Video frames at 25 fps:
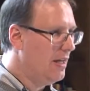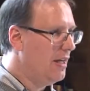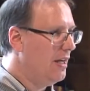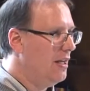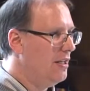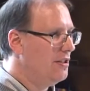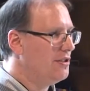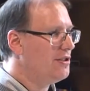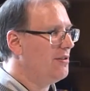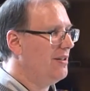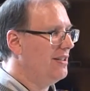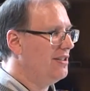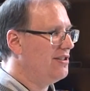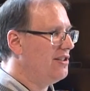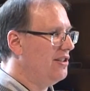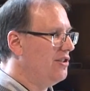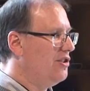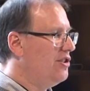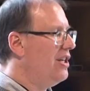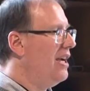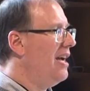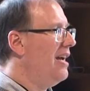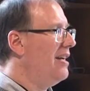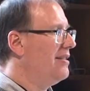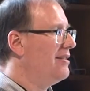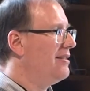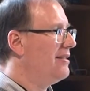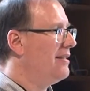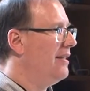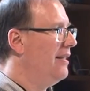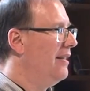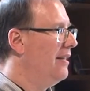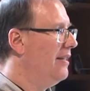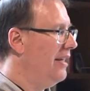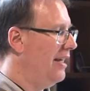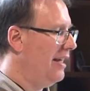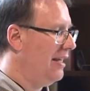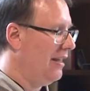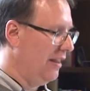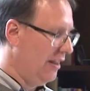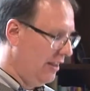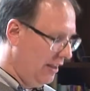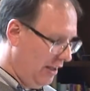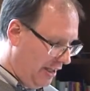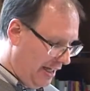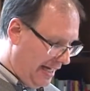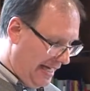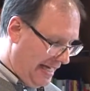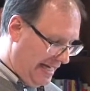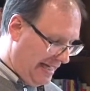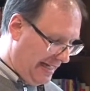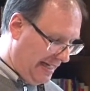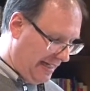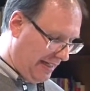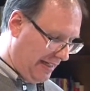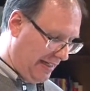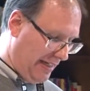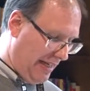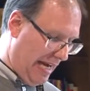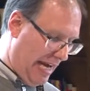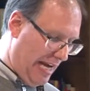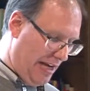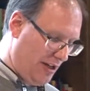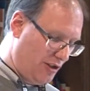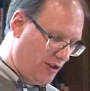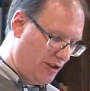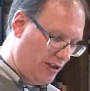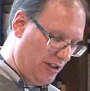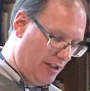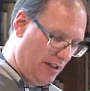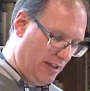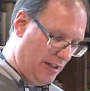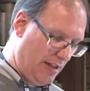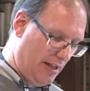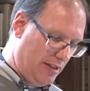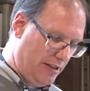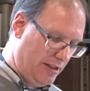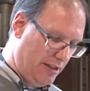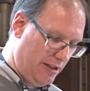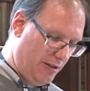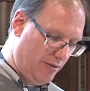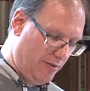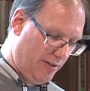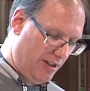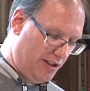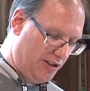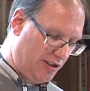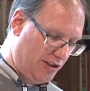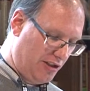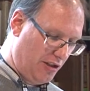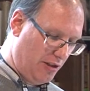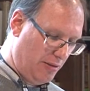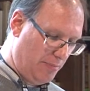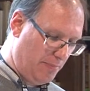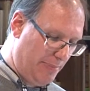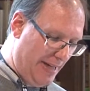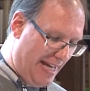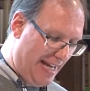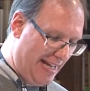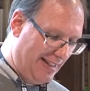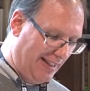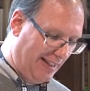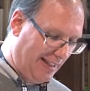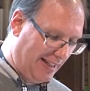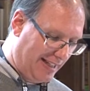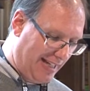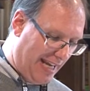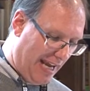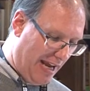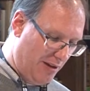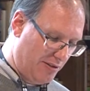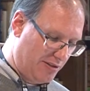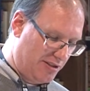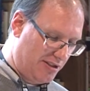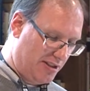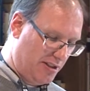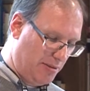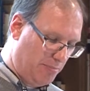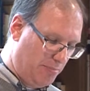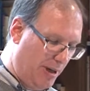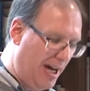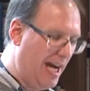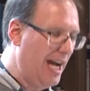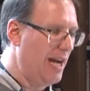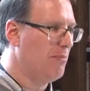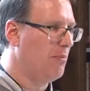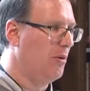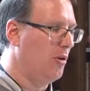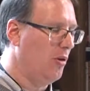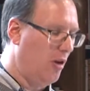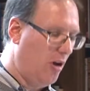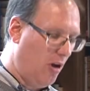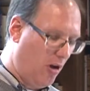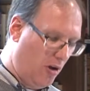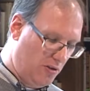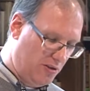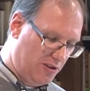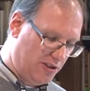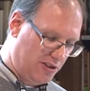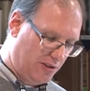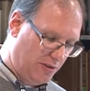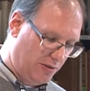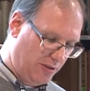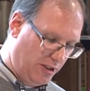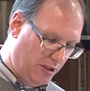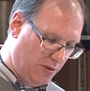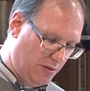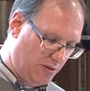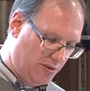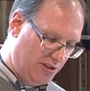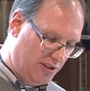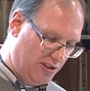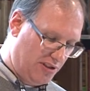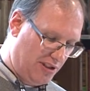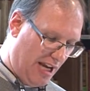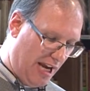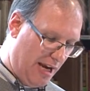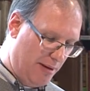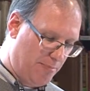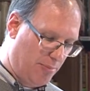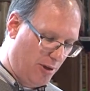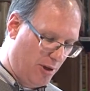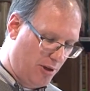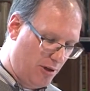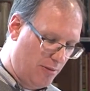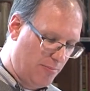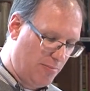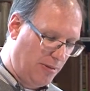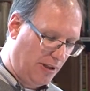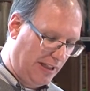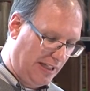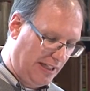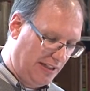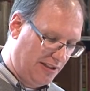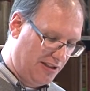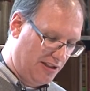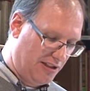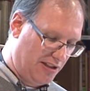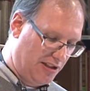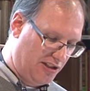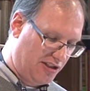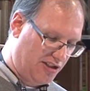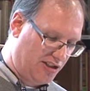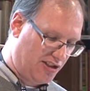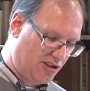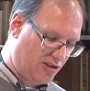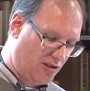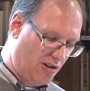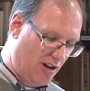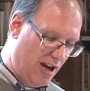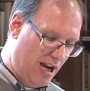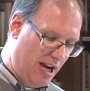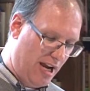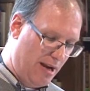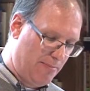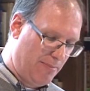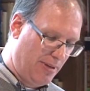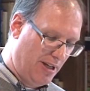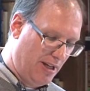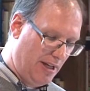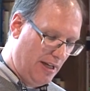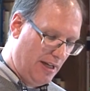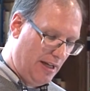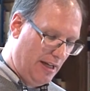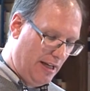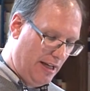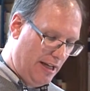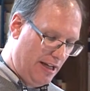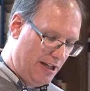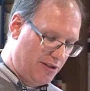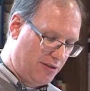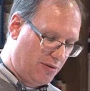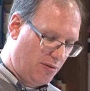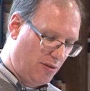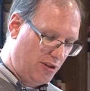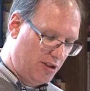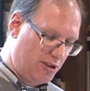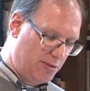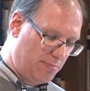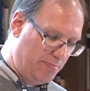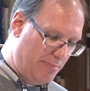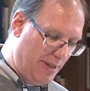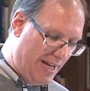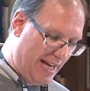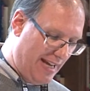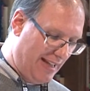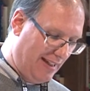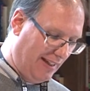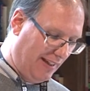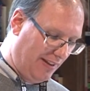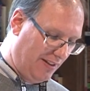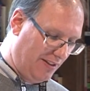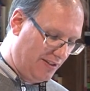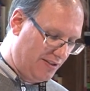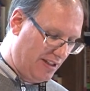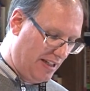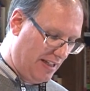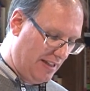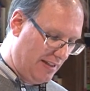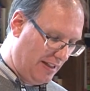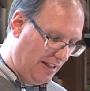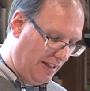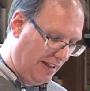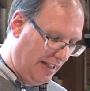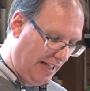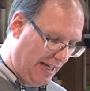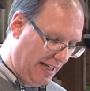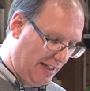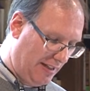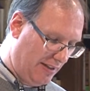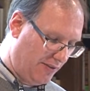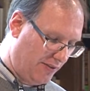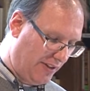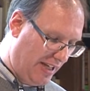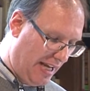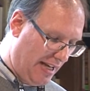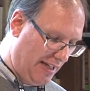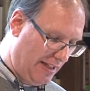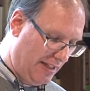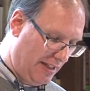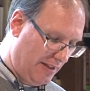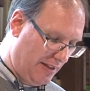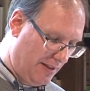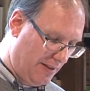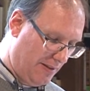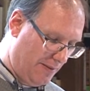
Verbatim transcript: And so I suggest that, like ancient Near Eastern battle accounts, the Bible also uses hyperbole to describe Israel's battles in the land of Canaan.